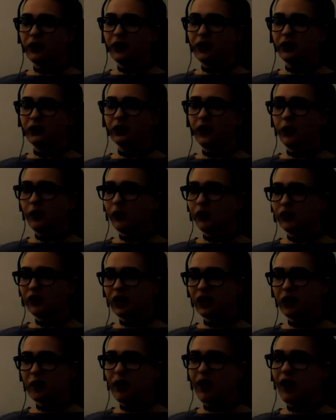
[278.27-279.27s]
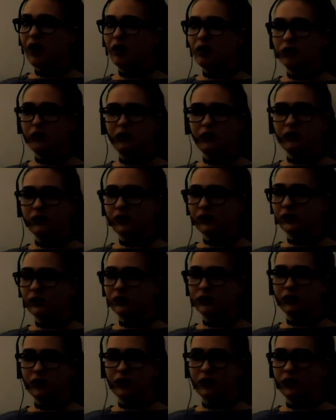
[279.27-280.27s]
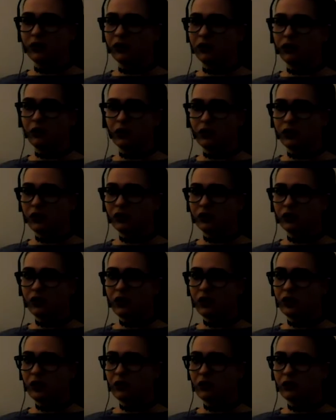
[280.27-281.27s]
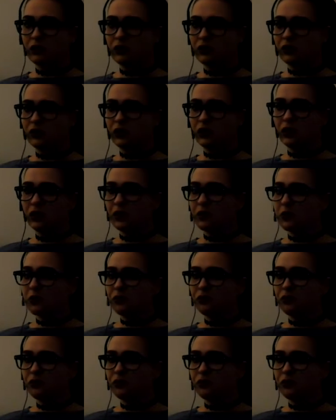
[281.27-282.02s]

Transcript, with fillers: His eyeballs came out. He's his freaking electricity thunder thing.